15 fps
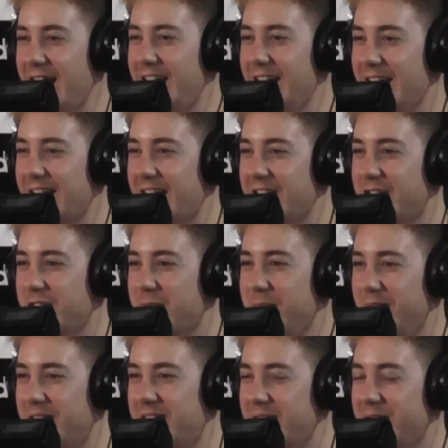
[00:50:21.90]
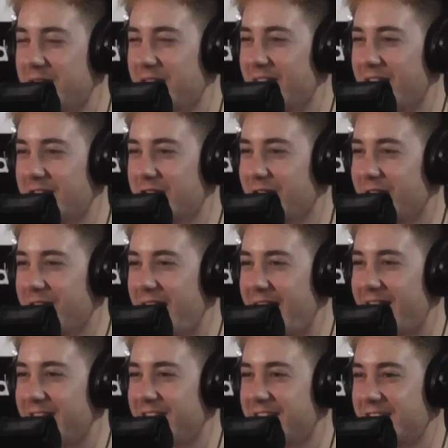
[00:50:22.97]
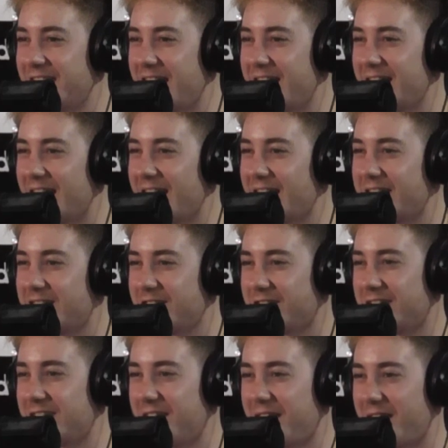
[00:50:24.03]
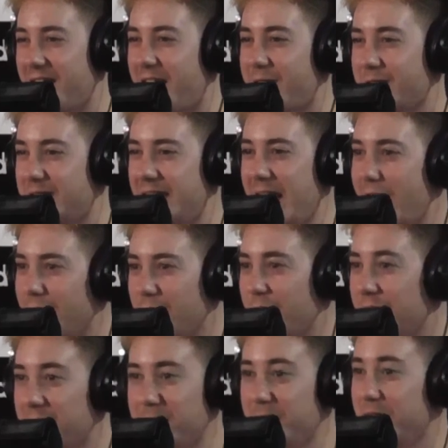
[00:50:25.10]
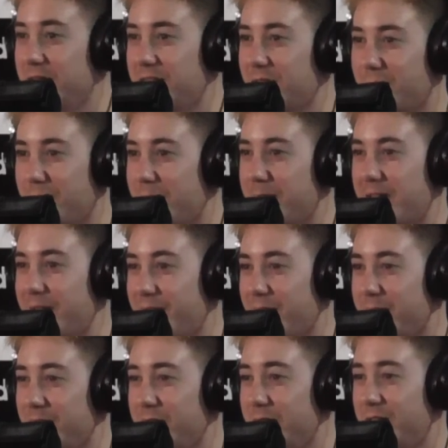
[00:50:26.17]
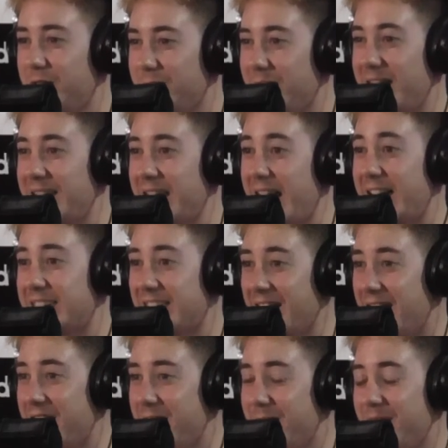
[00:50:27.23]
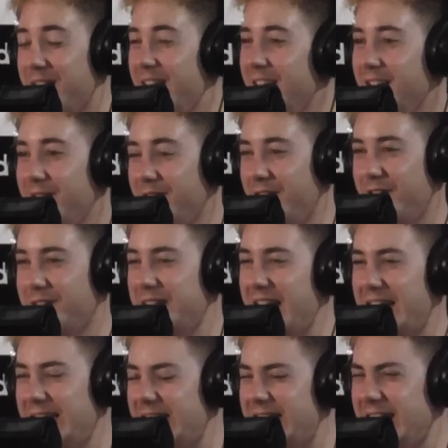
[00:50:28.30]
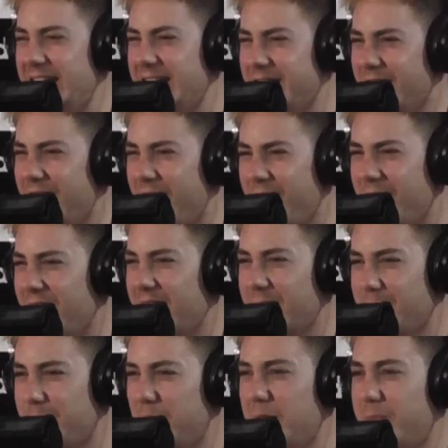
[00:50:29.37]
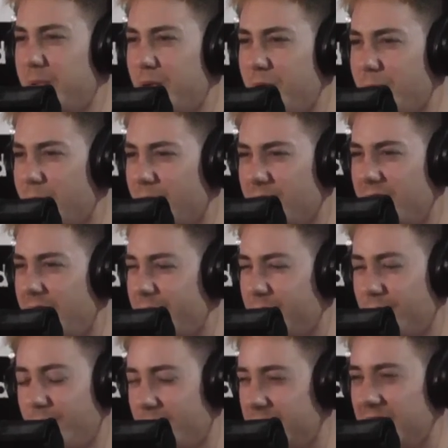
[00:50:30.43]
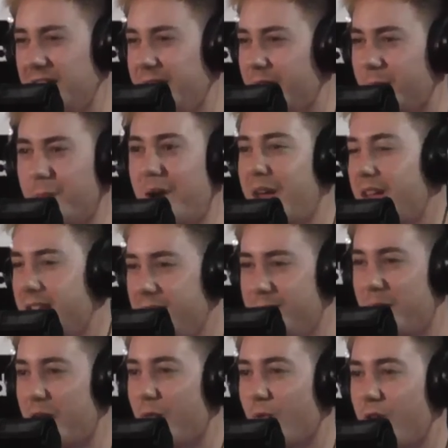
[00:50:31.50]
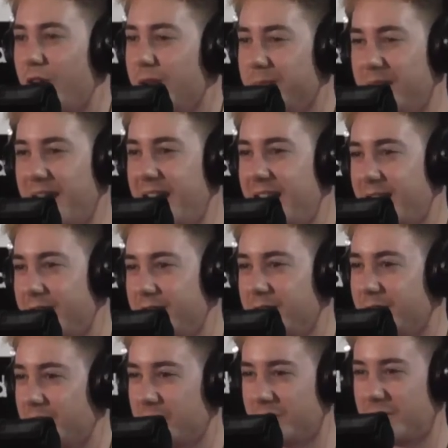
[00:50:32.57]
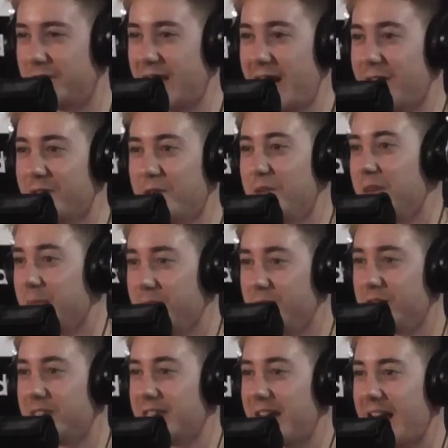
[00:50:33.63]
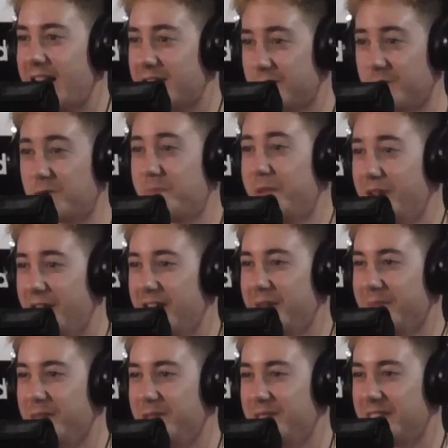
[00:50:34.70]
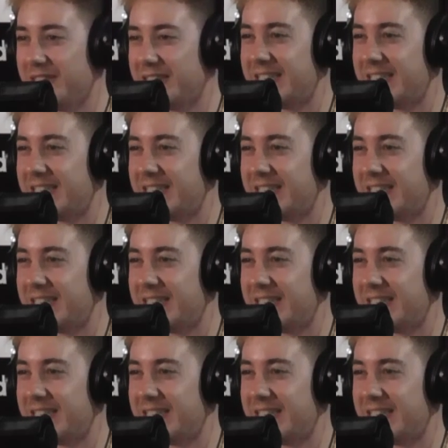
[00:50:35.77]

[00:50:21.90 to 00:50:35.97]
And like I just mixed it with electro house, and like I was downloading music, ripping it from YouTube at that time when I was 18. You know, like Beatport, I wasn't even in my realm yet. I was just downloading music as I was playing music.